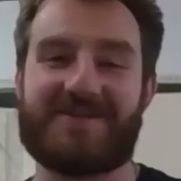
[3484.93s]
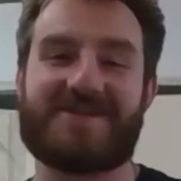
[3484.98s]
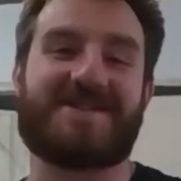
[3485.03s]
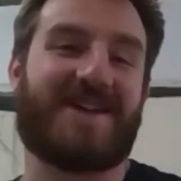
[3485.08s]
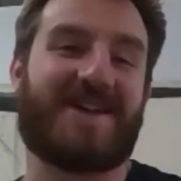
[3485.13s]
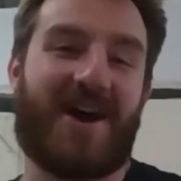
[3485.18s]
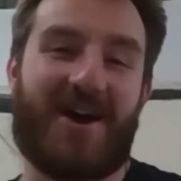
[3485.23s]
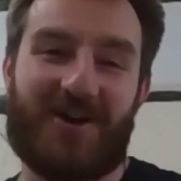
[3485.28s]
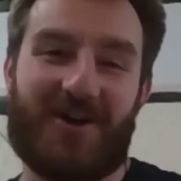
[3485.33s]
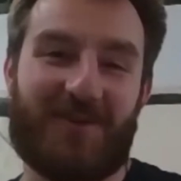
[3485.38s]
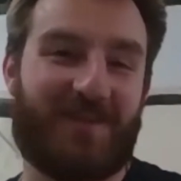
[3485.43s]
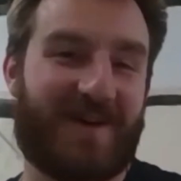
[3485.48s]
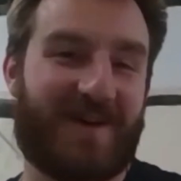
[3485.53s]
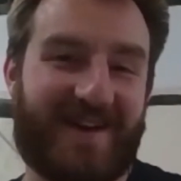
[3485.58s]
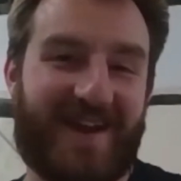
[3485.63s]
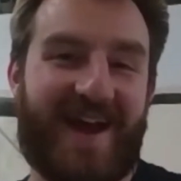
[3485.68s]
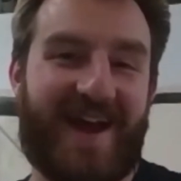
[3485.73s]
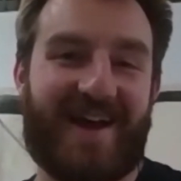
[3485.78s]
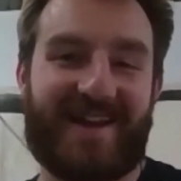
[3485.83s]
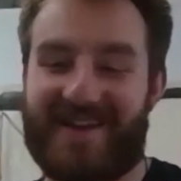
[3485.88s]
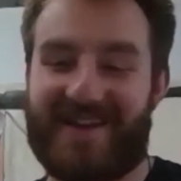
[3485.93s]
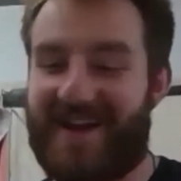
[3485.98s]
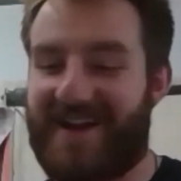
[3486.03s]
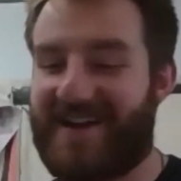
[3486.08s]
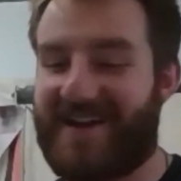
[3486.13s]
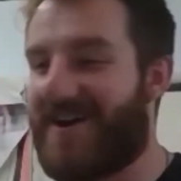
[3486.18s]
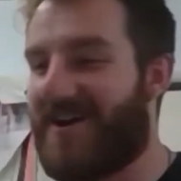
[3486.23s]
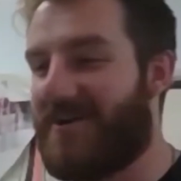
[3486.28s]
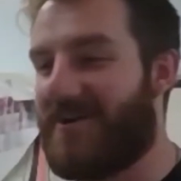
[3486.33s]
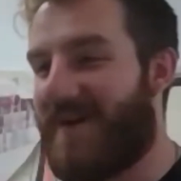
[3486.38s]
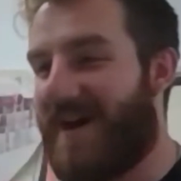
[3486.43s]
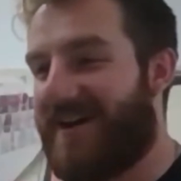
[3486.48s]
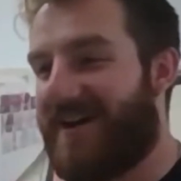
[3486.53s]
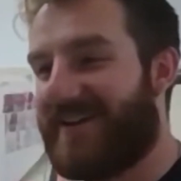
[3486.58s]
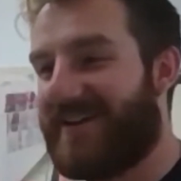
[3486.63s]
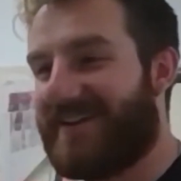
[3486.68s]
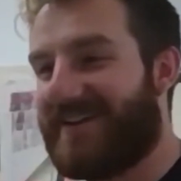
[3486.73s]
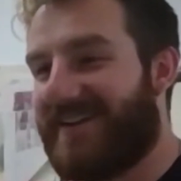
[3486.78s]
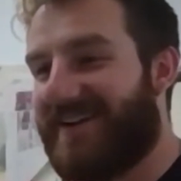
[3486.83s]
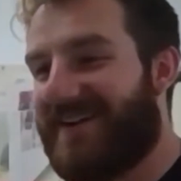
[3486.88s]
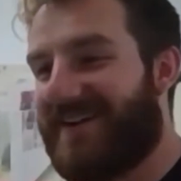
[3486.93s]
saw it, but yeah, I know about it.